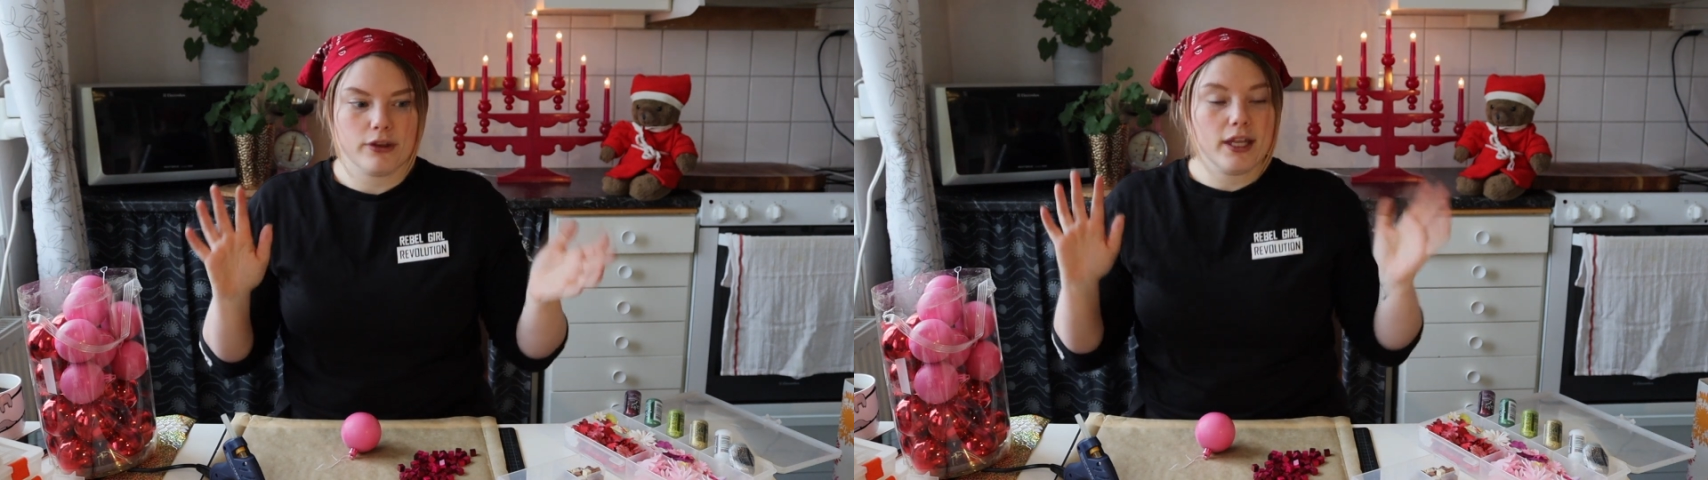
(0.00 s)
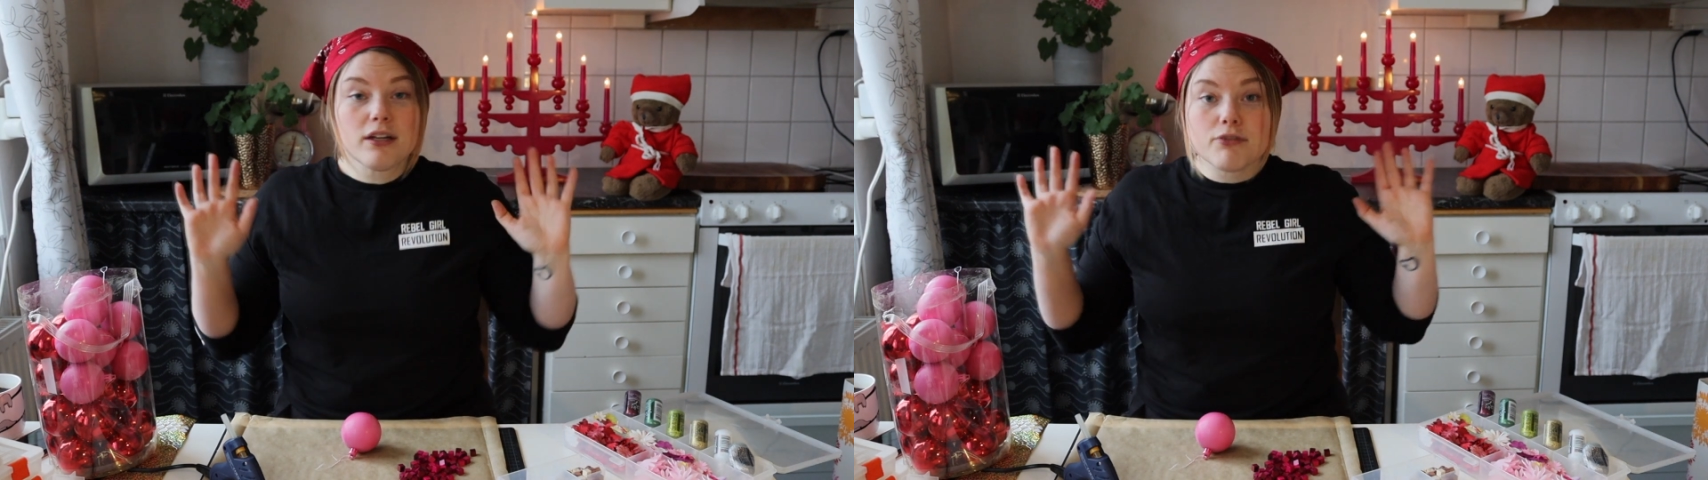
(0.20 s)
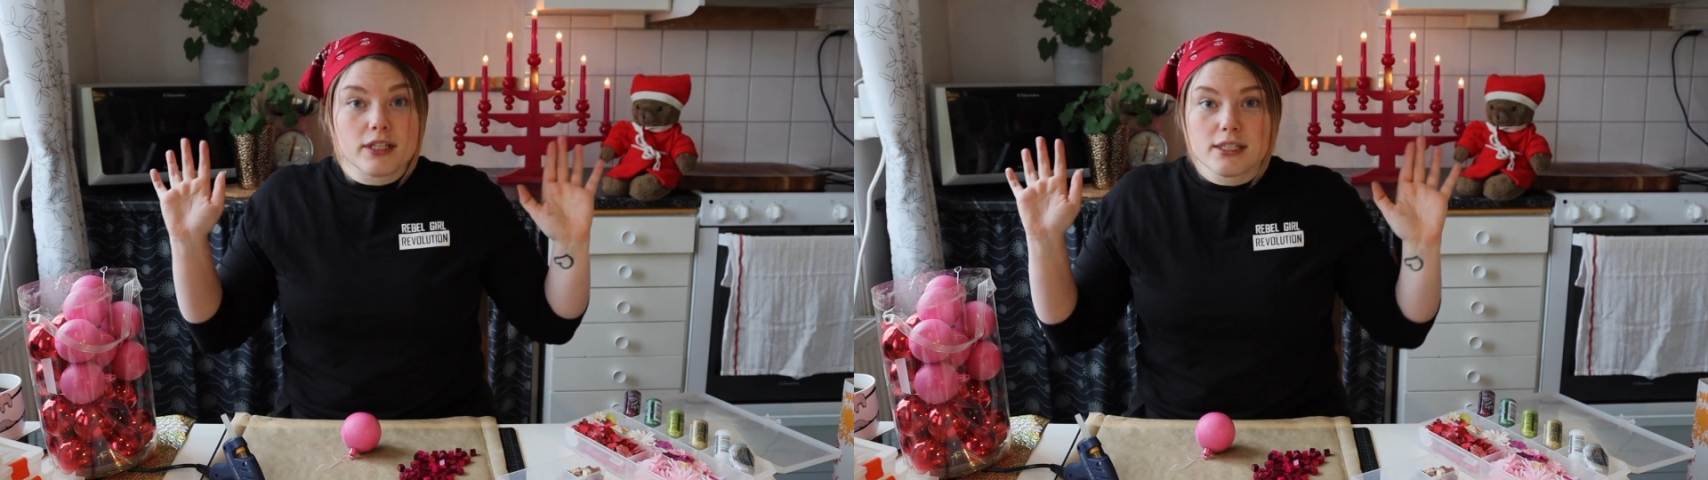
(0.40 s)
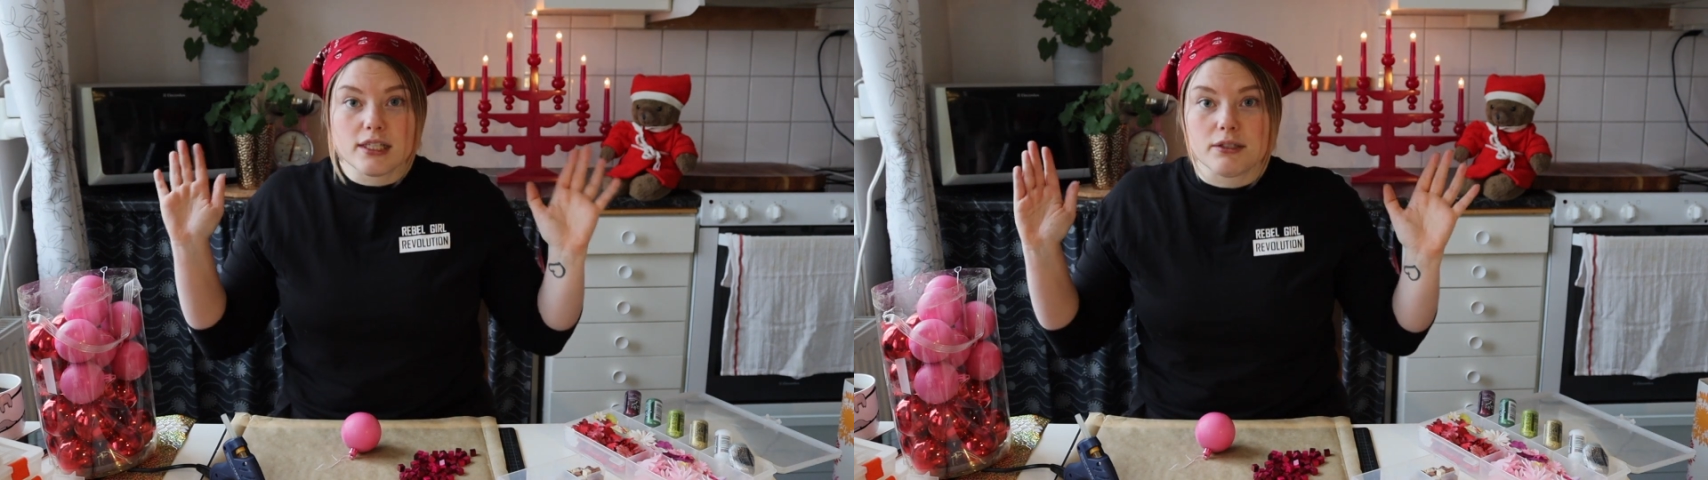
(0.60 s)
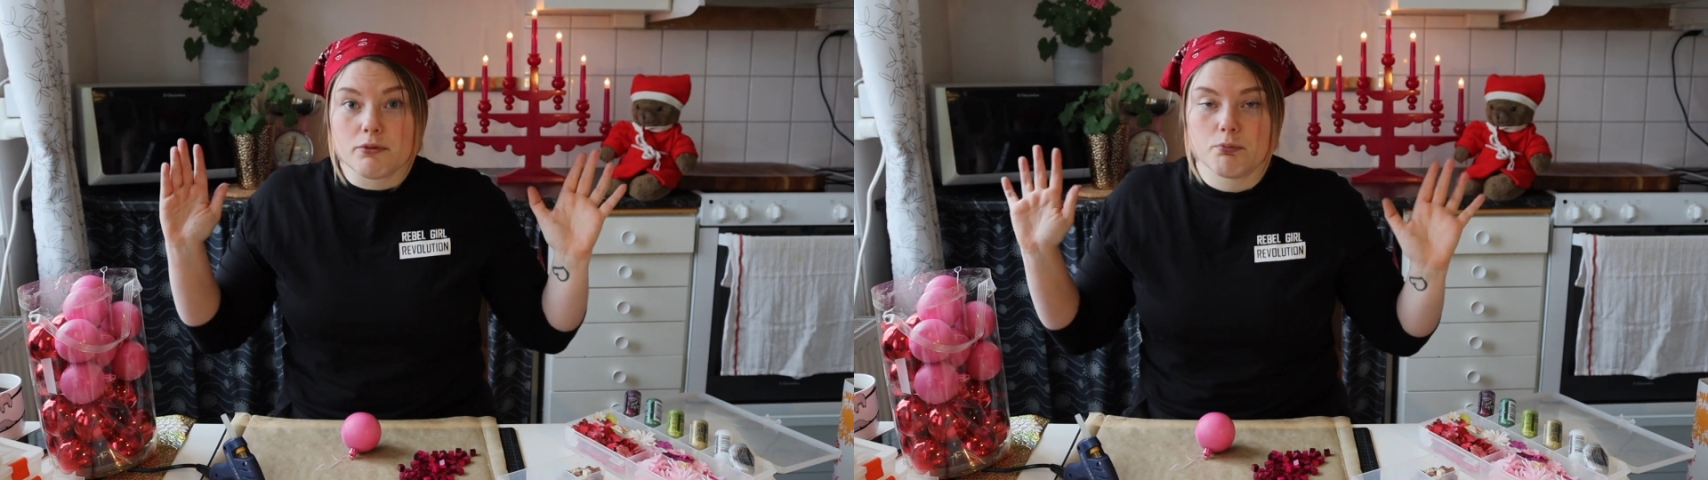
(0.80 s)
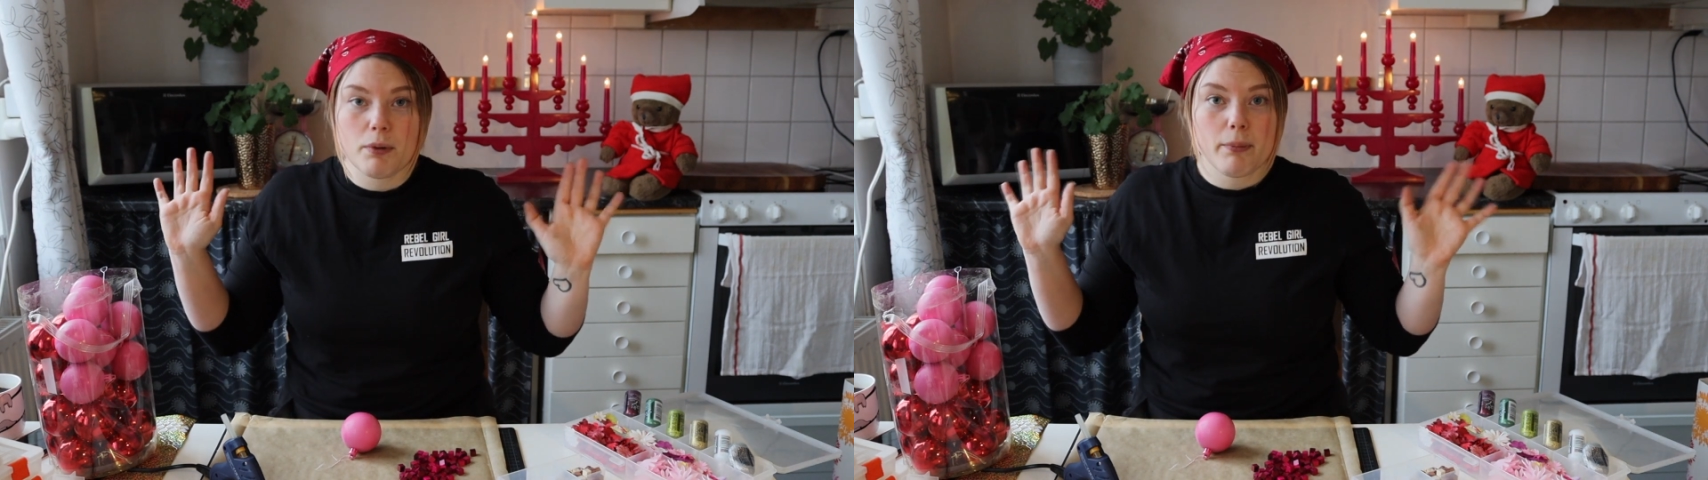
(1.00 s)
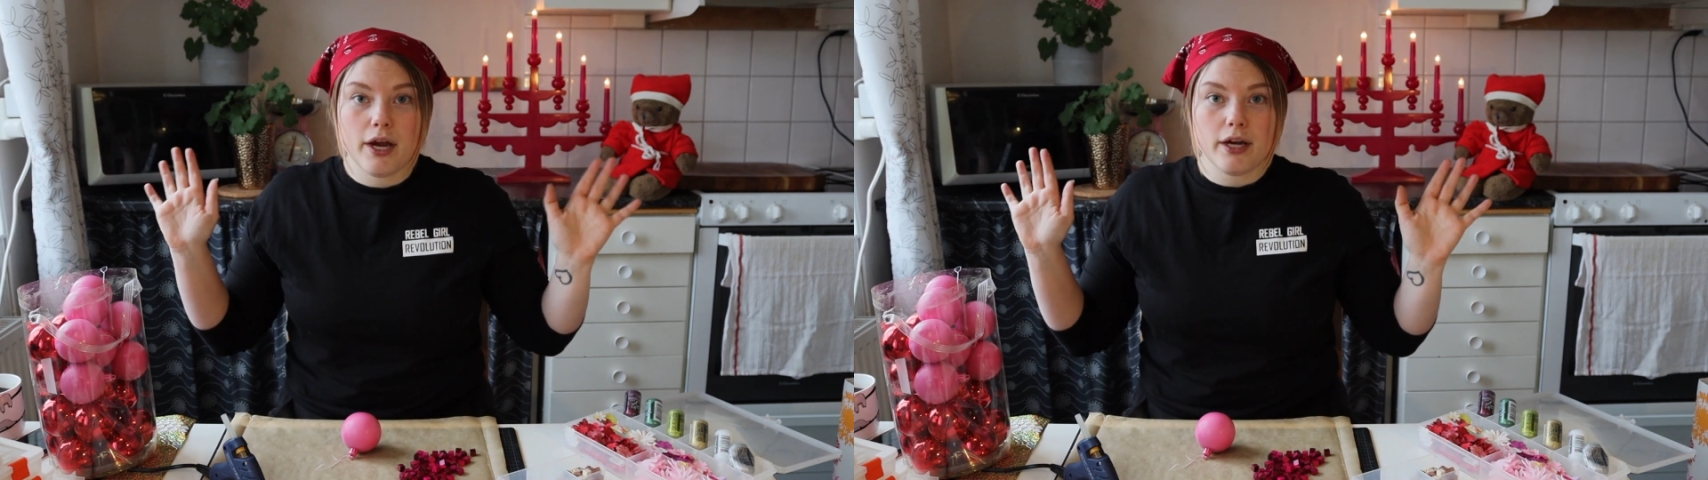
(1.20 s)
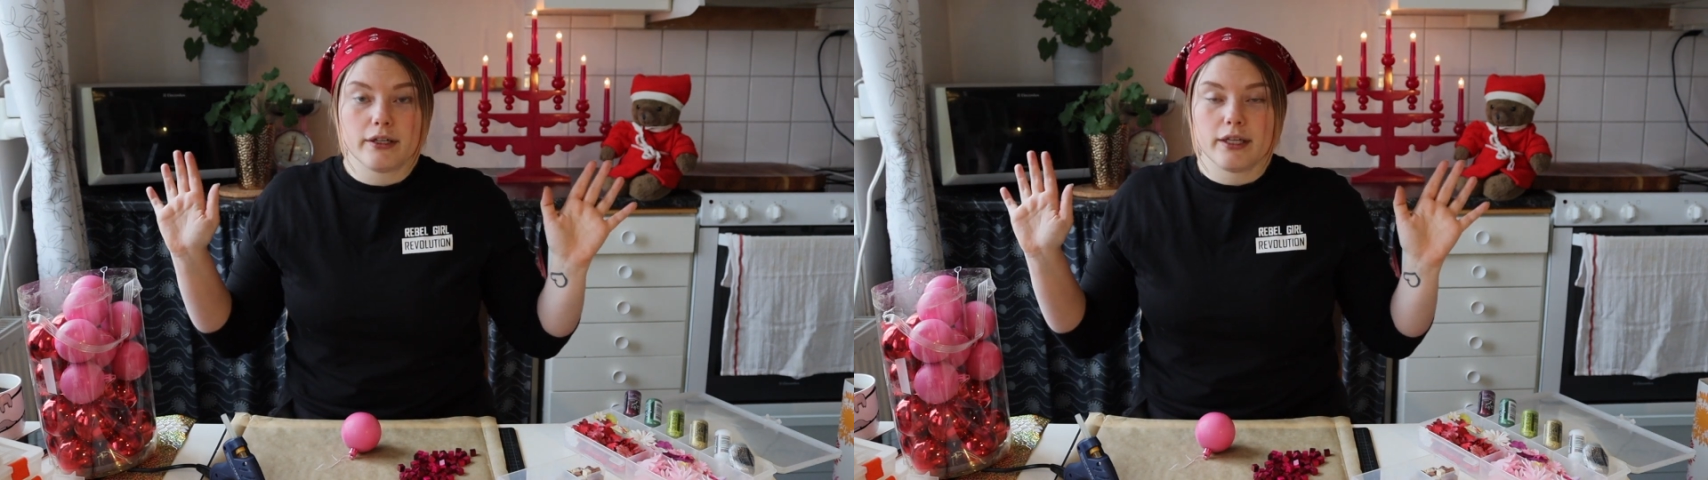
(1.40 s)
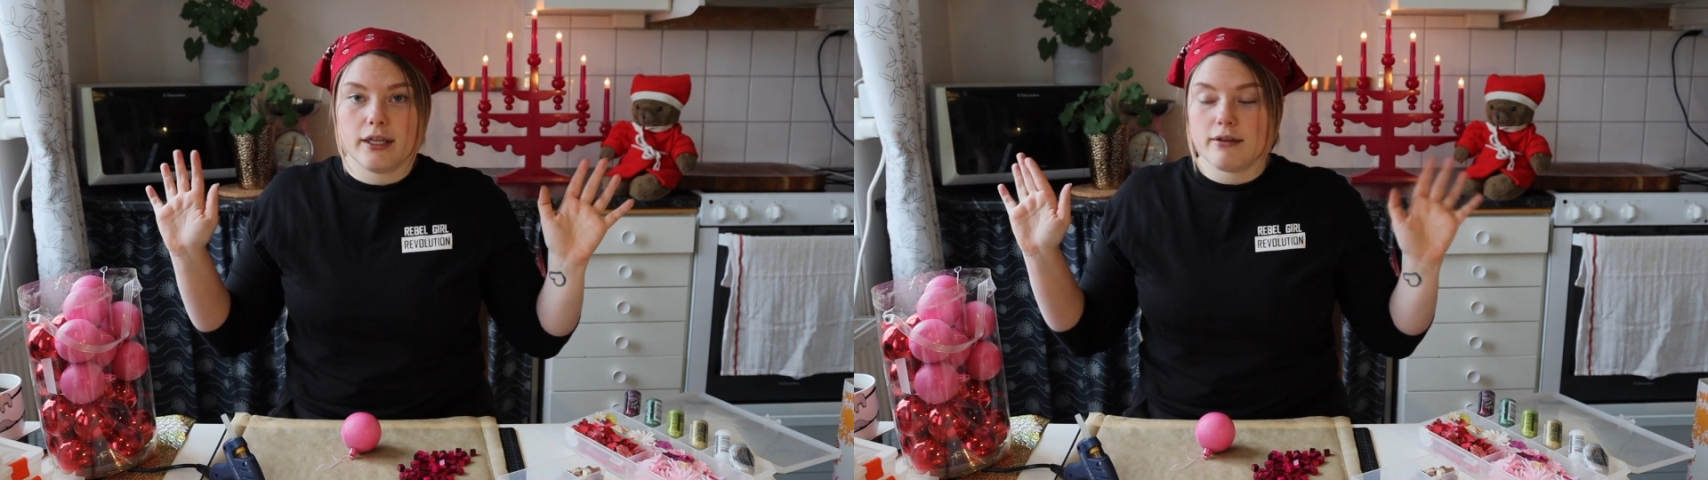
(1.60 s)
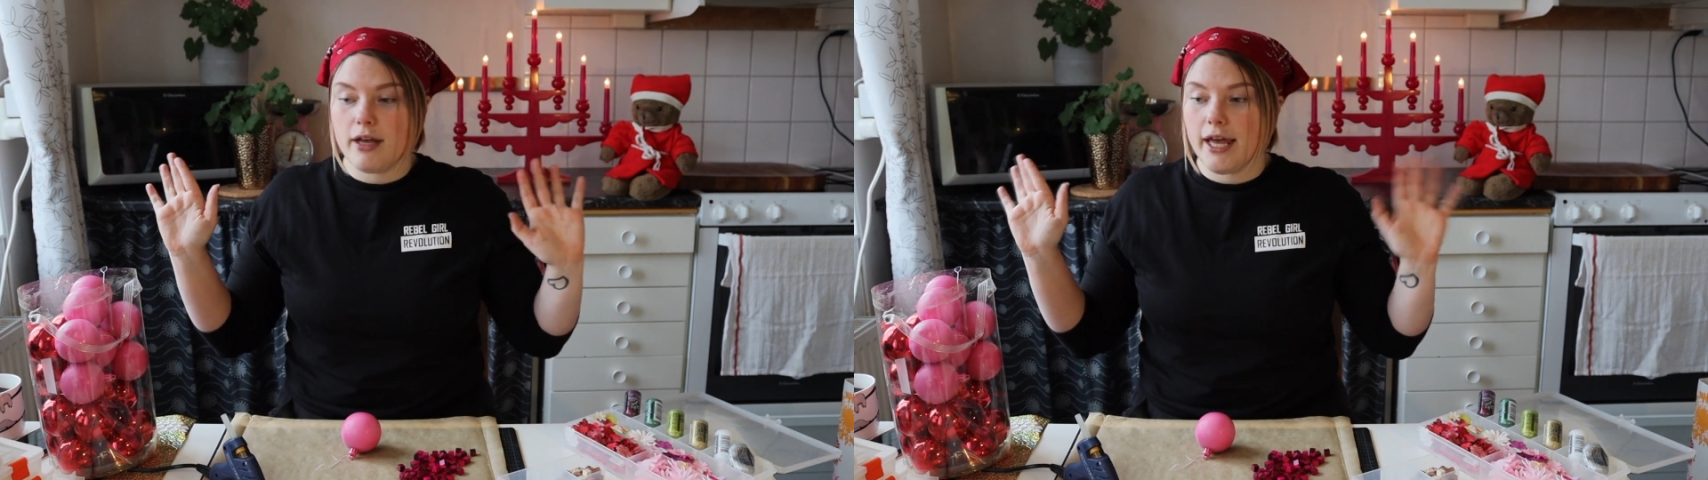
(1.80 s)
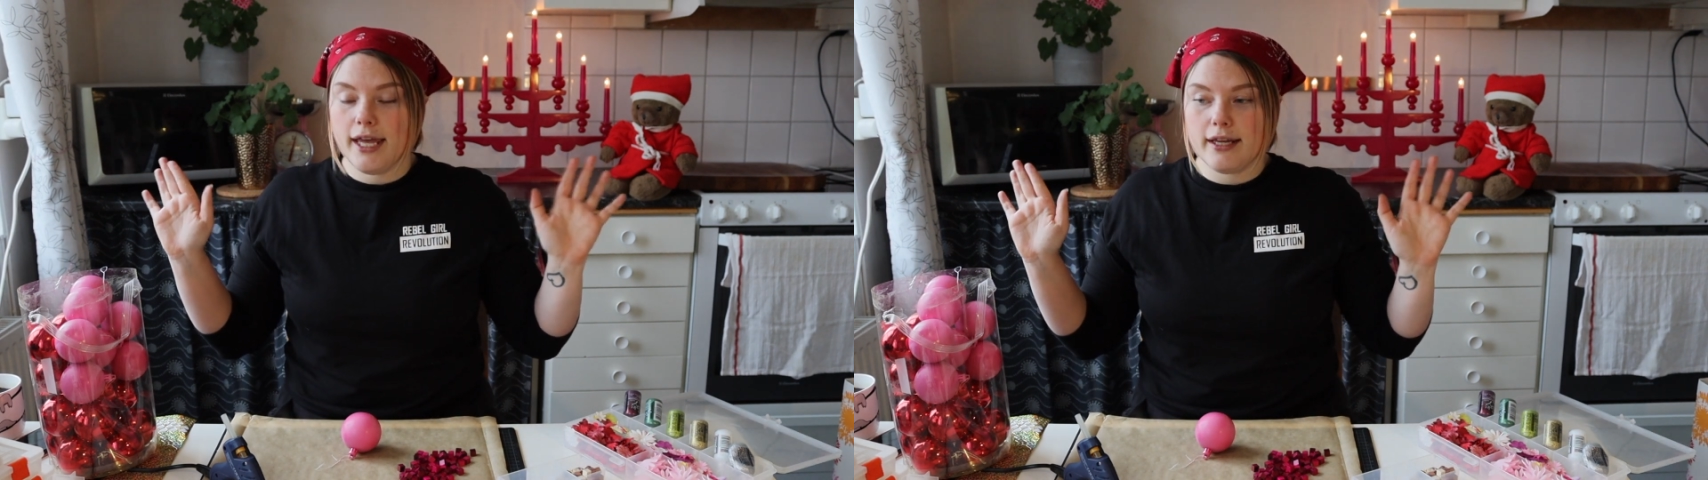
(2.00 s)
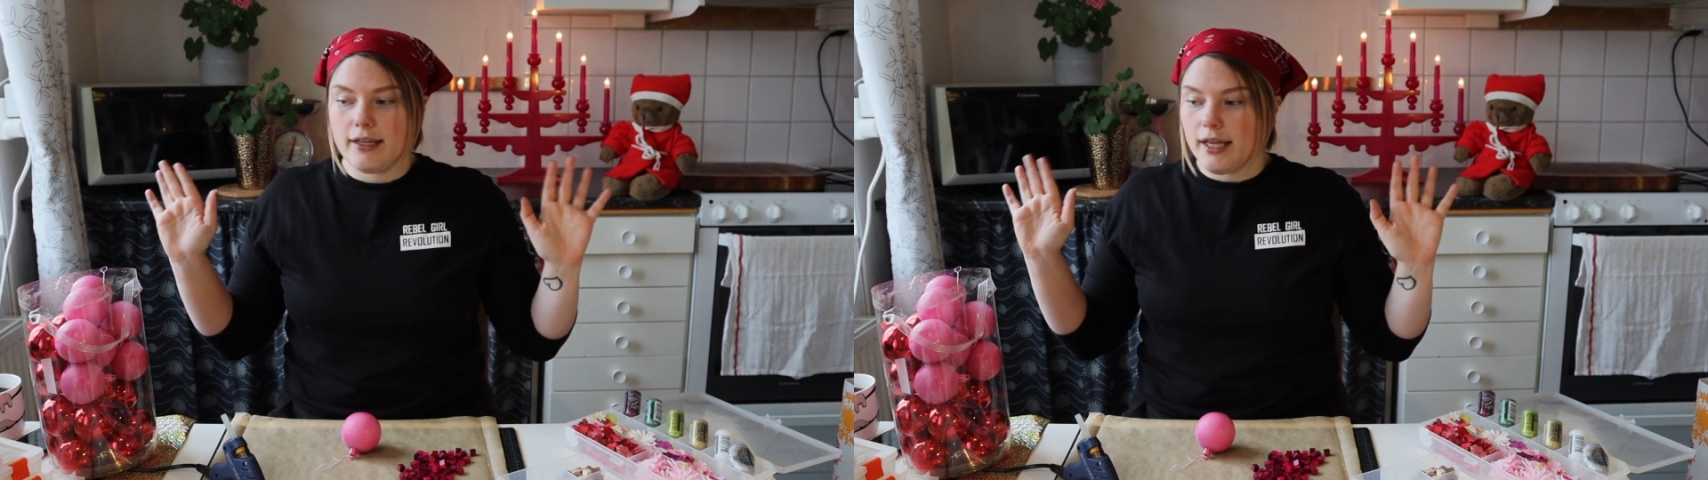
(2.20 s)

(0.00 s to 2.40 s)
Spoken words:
None of this is prepared ahead.